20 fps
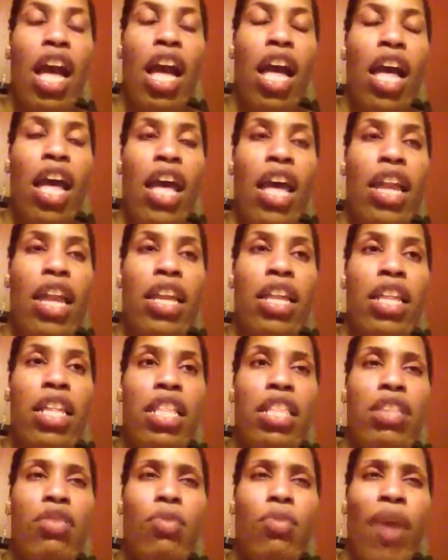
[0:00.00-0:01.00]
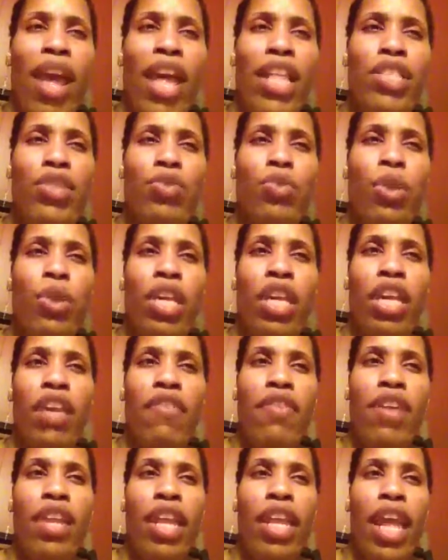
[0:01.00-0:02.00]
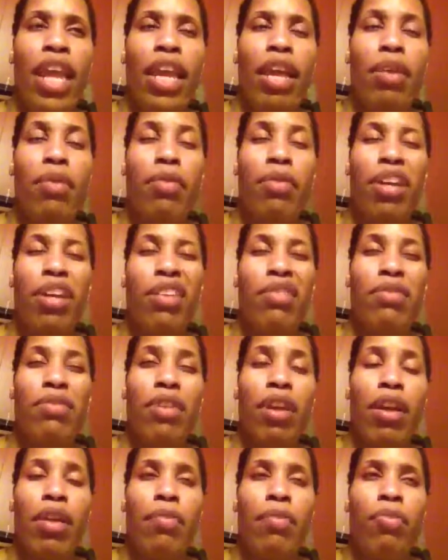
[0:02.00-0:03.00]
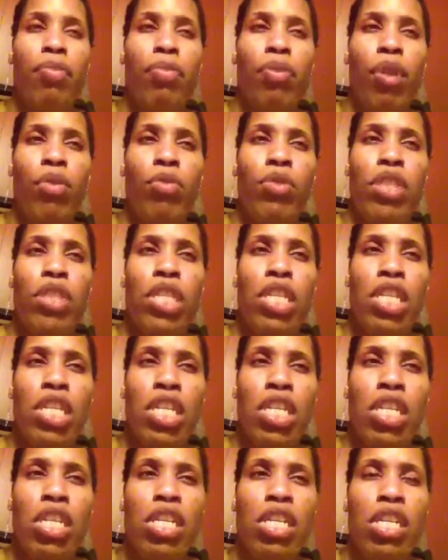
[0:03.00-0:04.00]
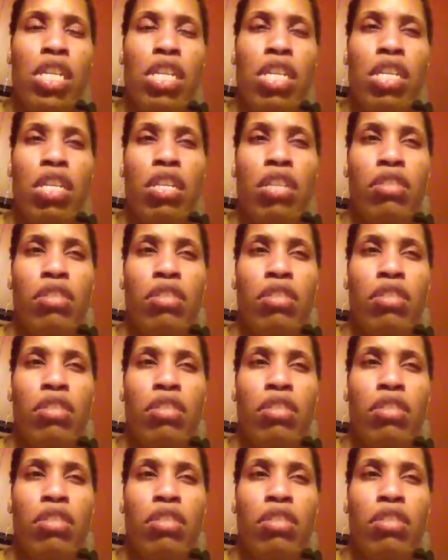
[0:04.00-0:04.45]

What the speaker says: and the rats were given like a protein,